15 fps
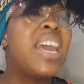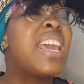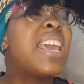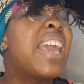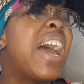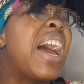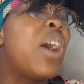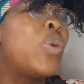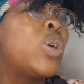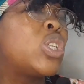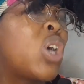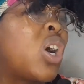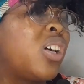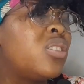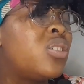Yeah, we
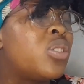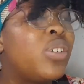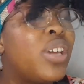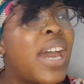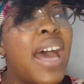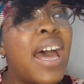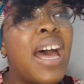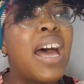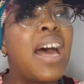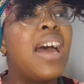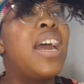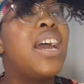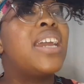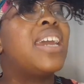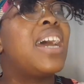told you. Yeah.
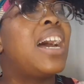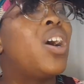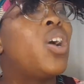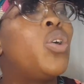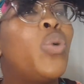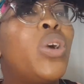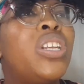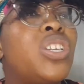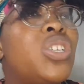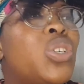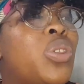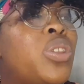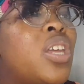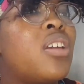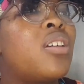Yeah. What did you
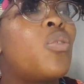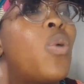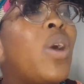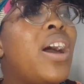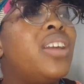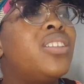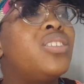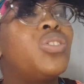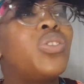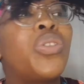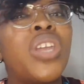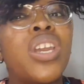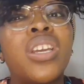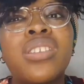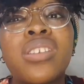think? Why did you
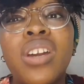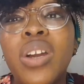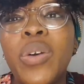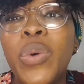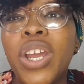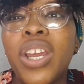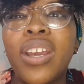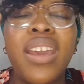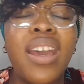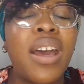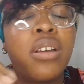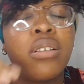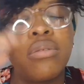think it's going to work? Yeah.